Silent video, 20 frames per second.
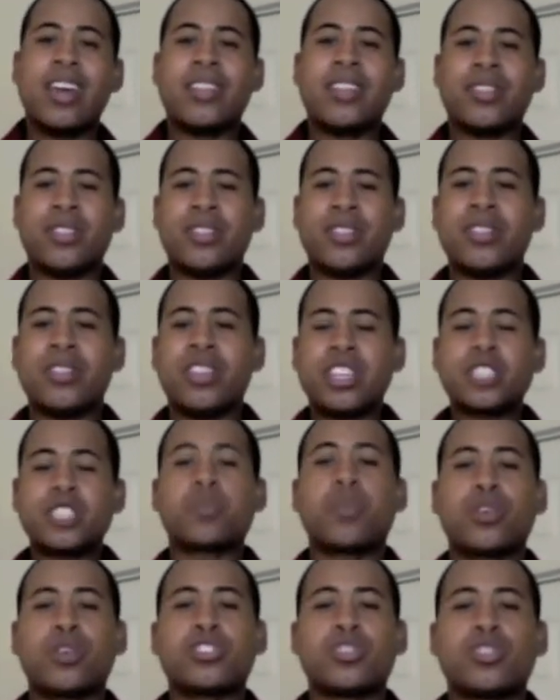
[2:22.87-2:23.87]
This
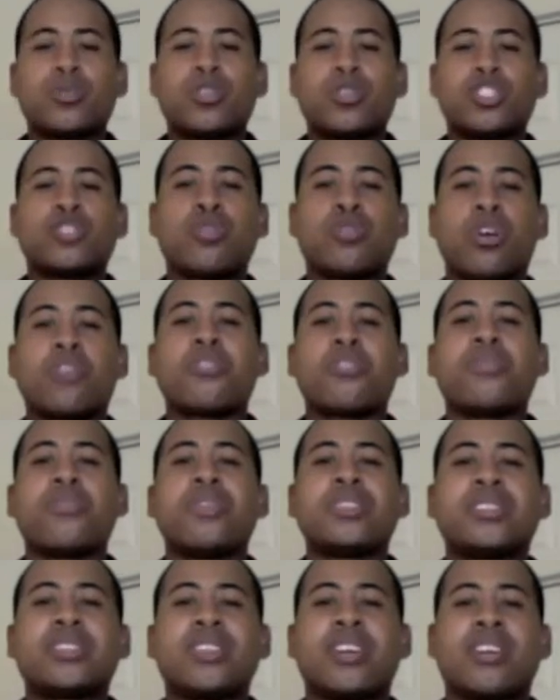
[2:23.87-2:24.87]
person would draw you
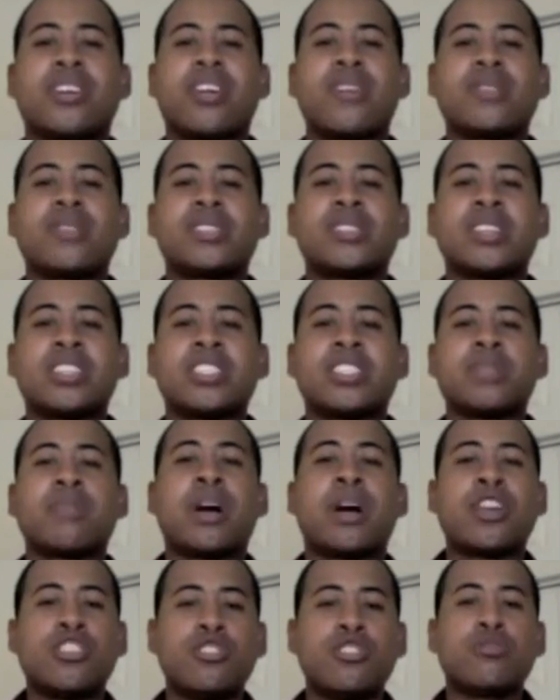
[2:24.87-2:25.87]
into their conversation
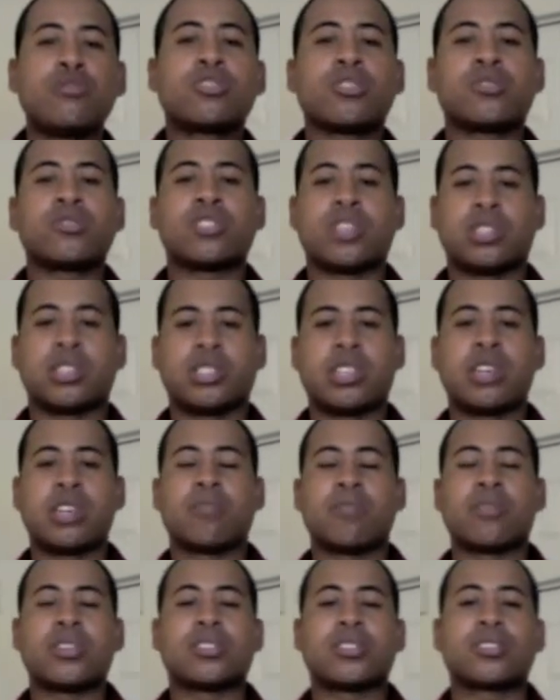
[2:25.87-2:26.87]
by use of such
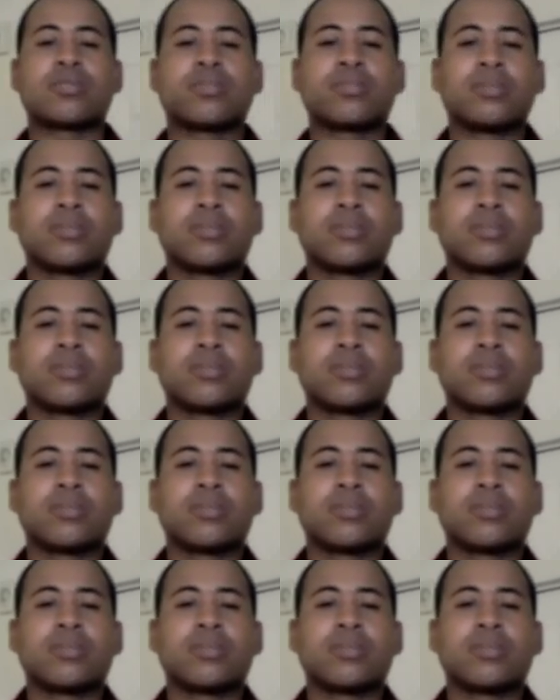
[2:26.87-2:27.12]
statements.